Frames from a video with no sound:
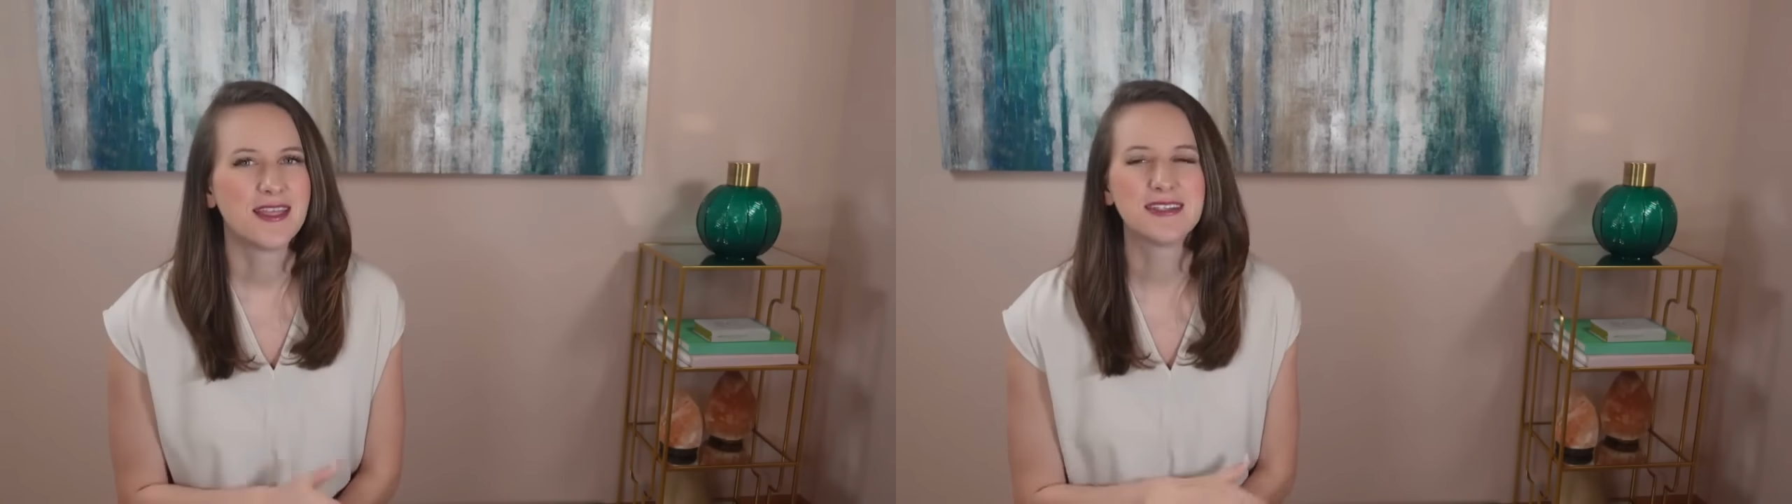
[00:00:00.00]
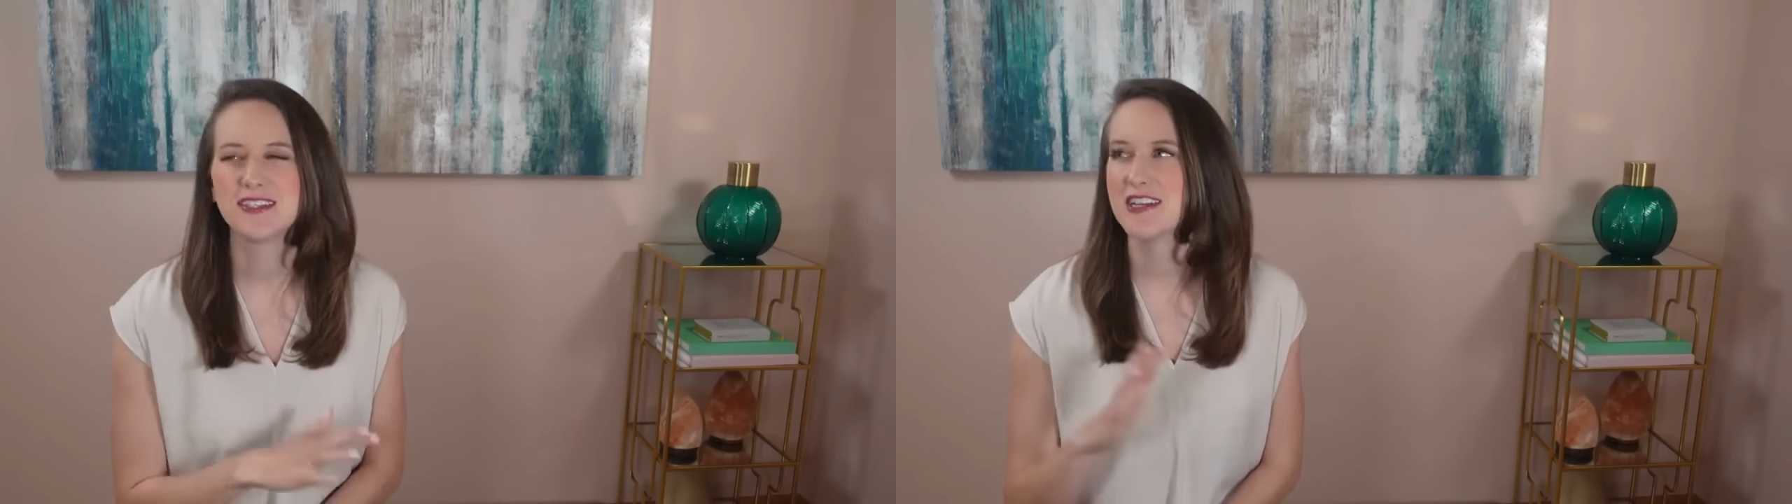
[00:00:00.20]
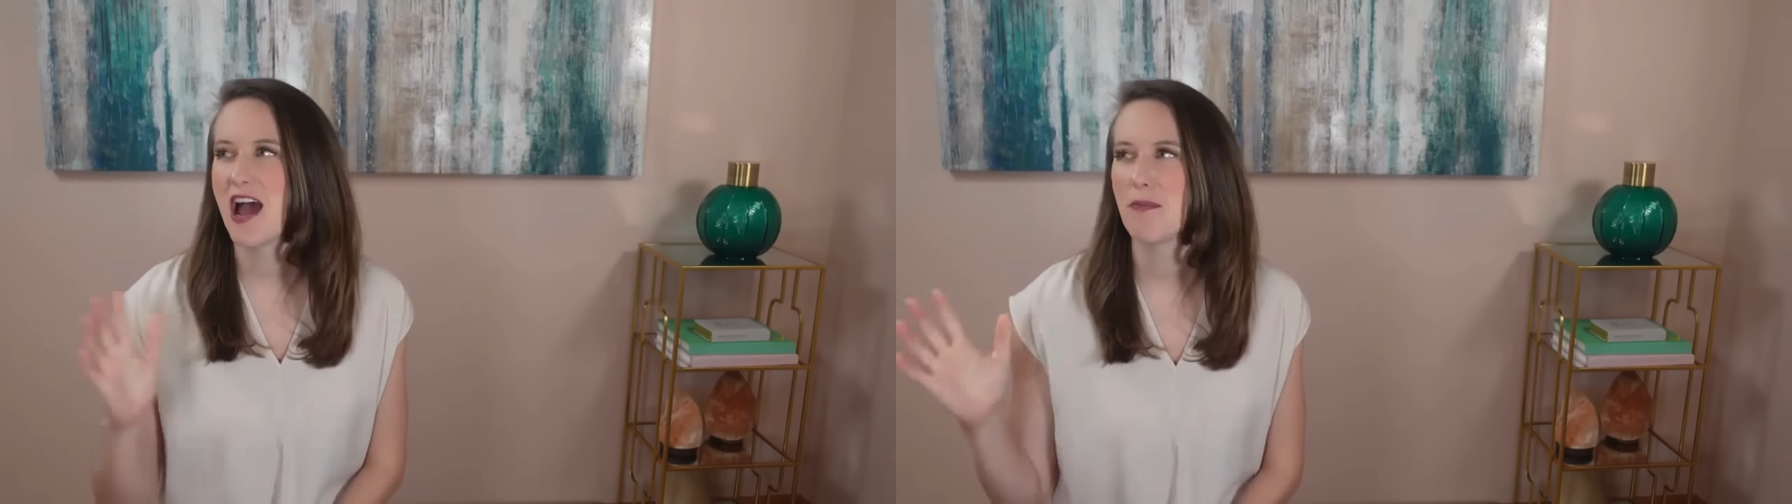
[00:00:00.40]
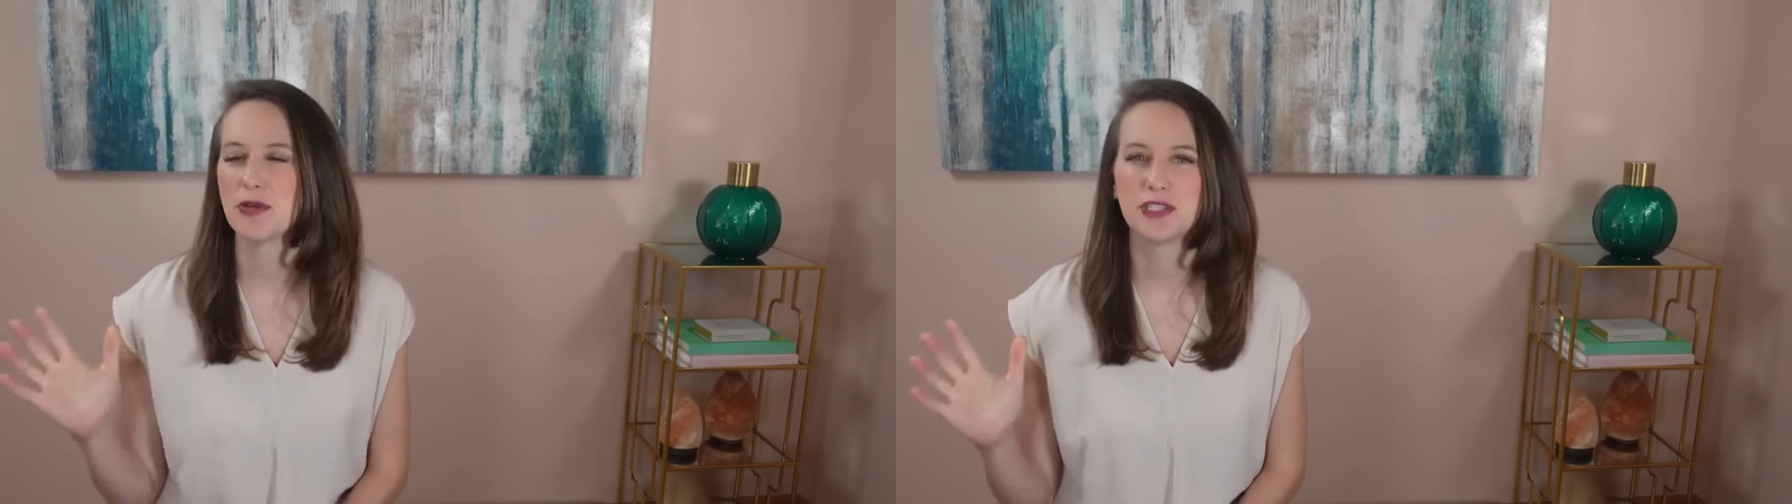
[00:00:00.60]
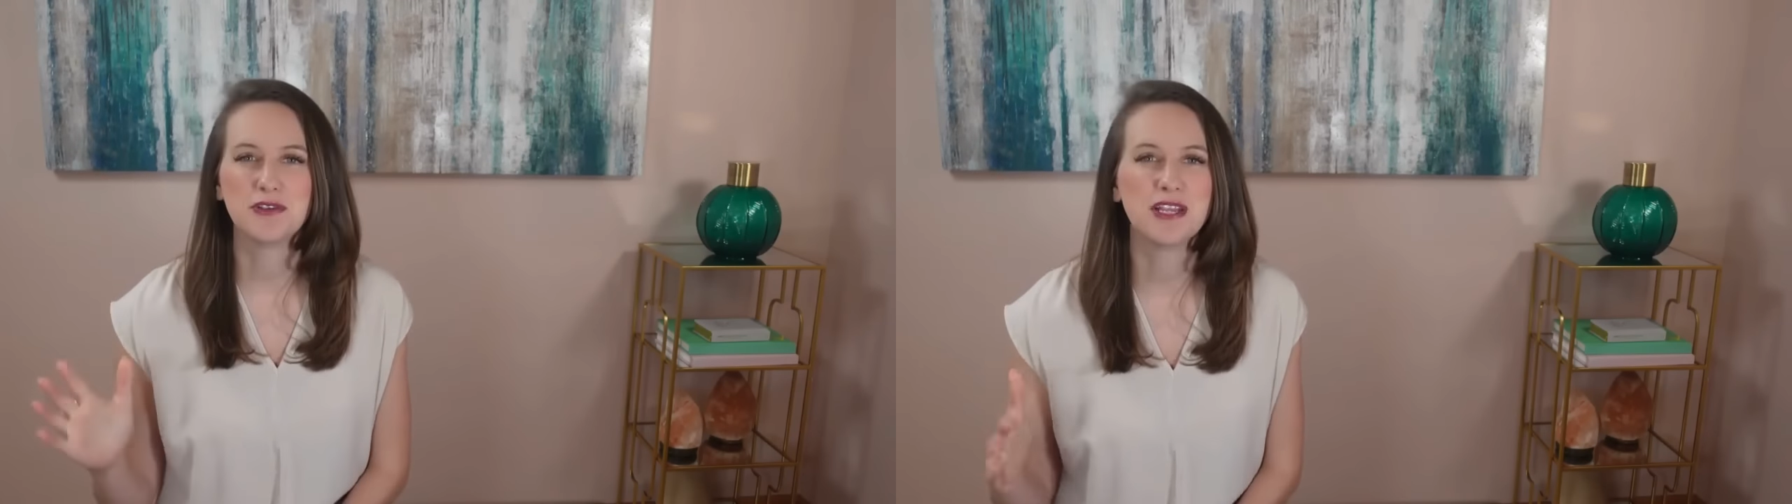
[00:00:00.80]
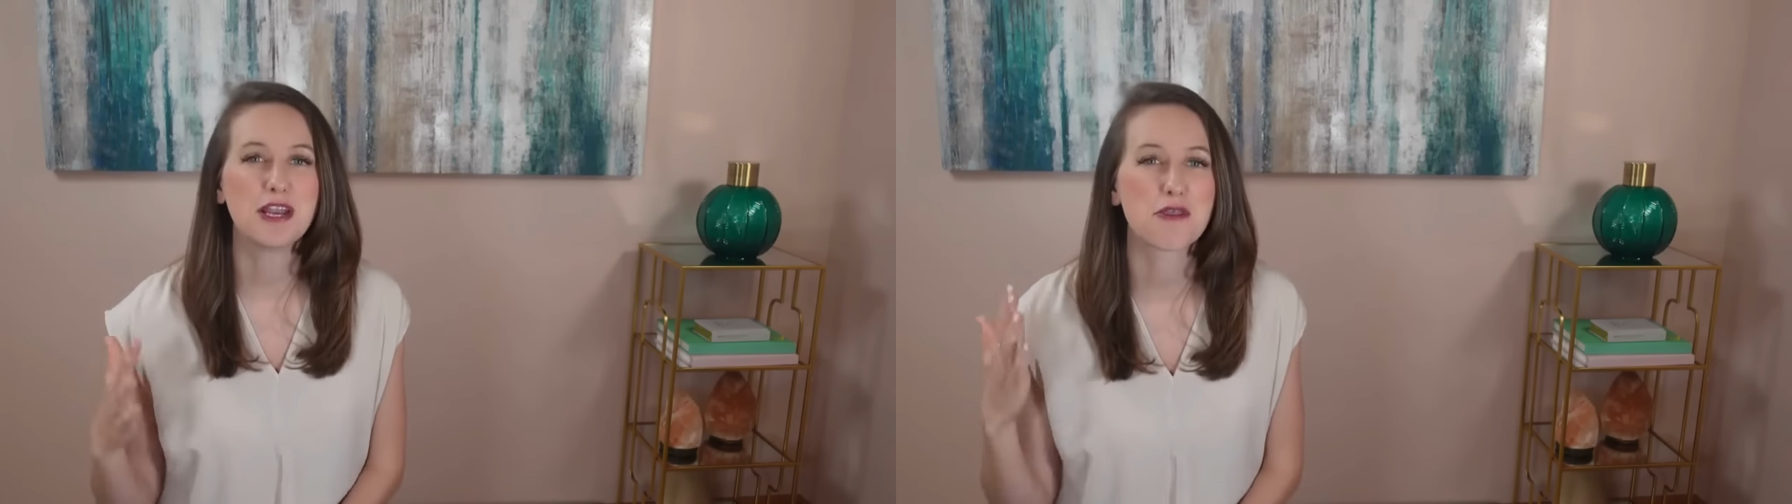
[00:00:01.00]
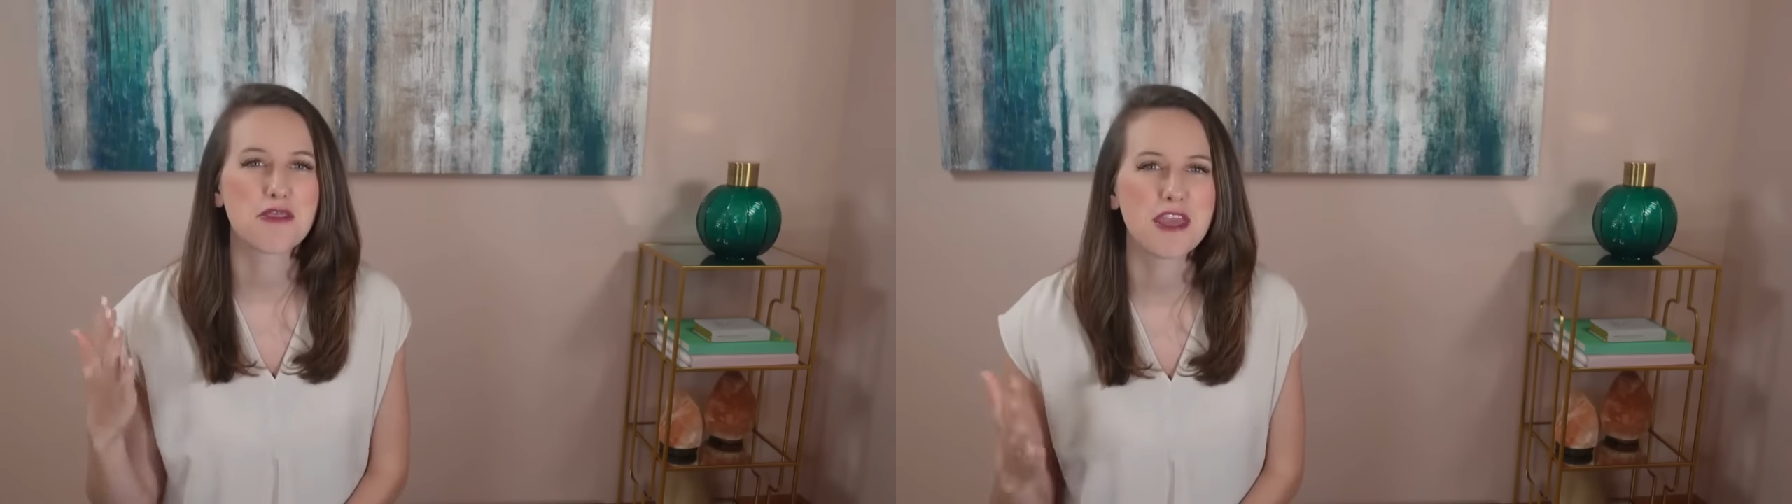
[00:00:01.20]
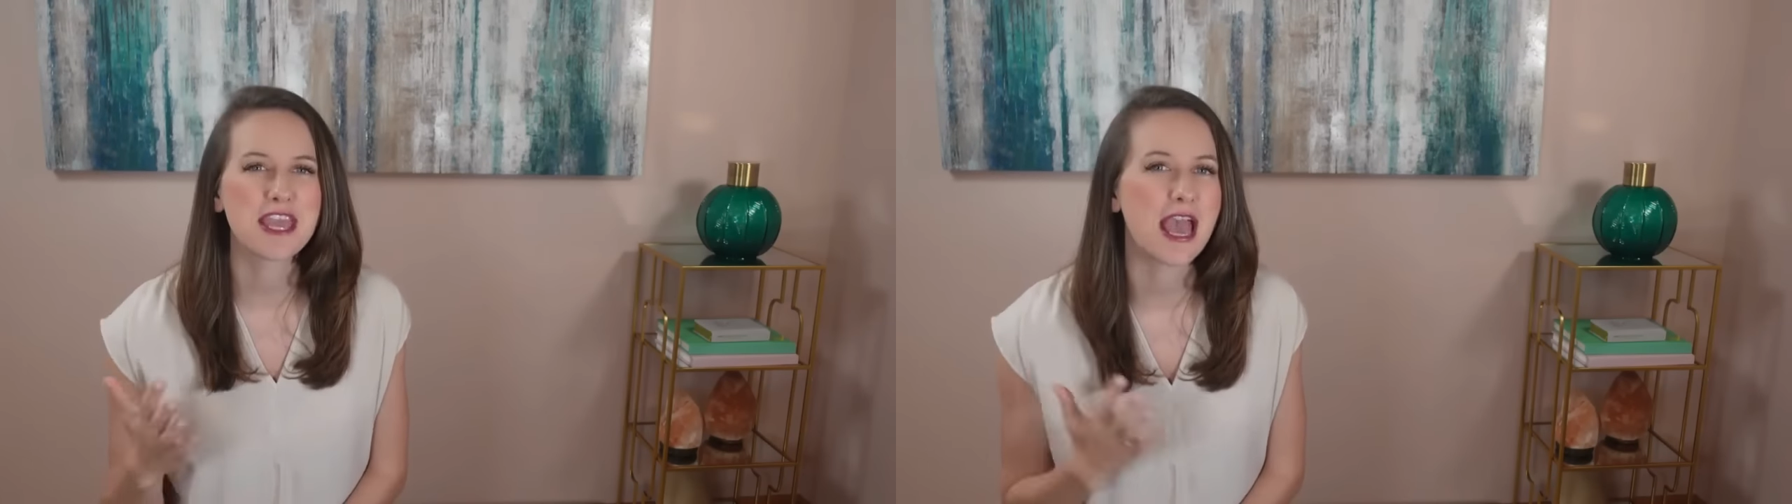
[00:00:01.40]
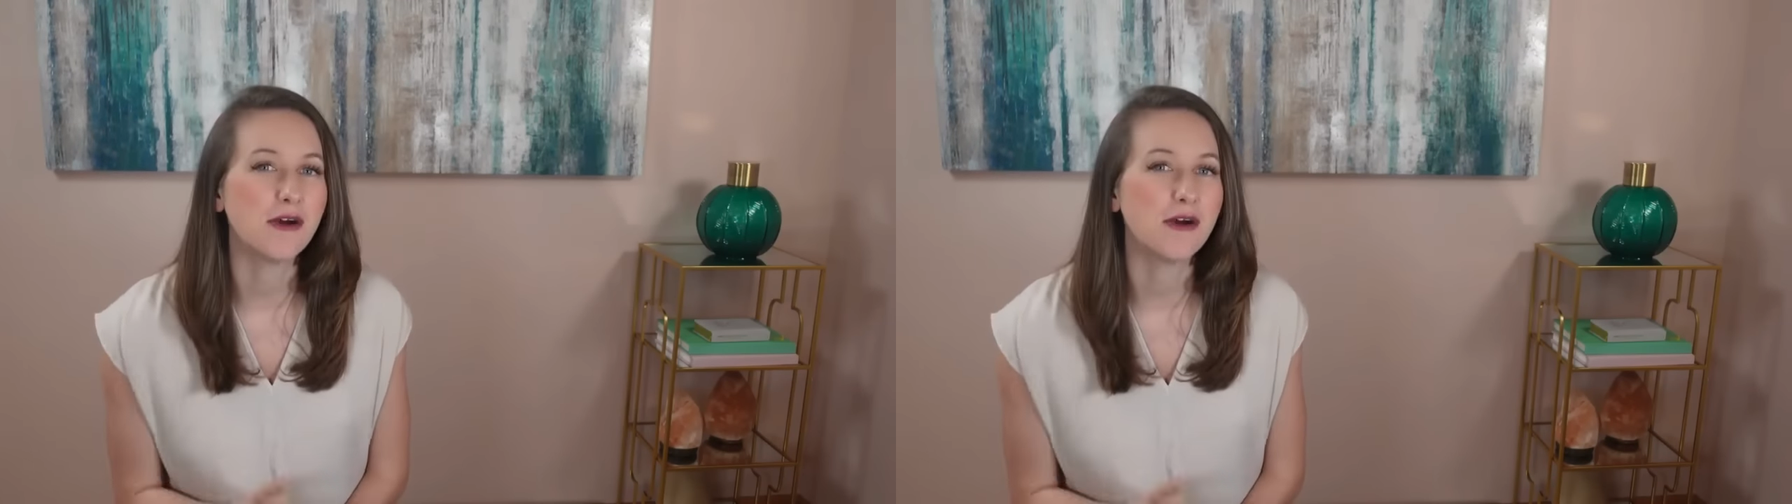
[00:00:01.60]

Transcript: This is an opportunity to think